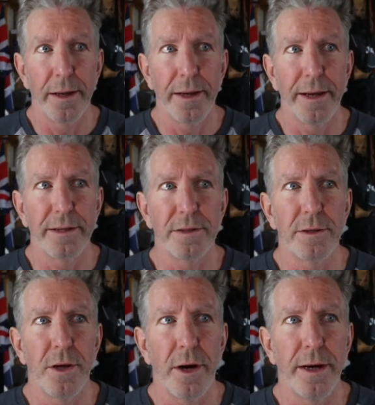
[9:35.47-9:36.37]
It's
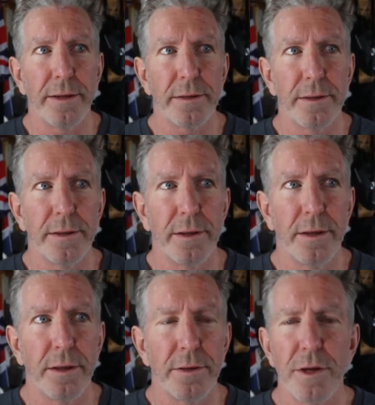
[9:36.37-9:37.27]
not,
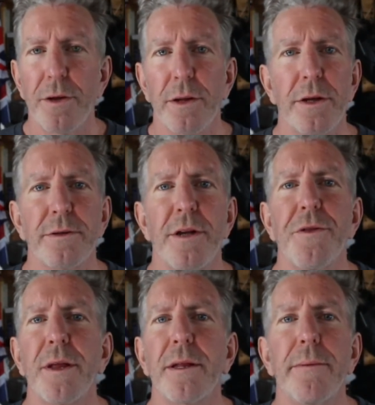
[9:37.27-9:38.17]
there's
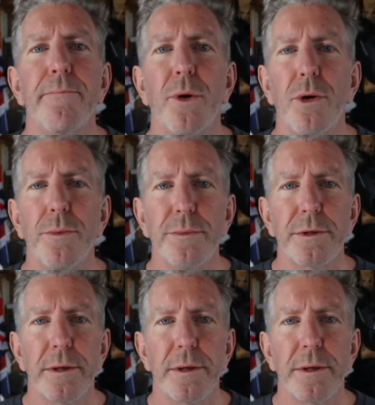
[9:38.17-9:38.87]
nothing that booms.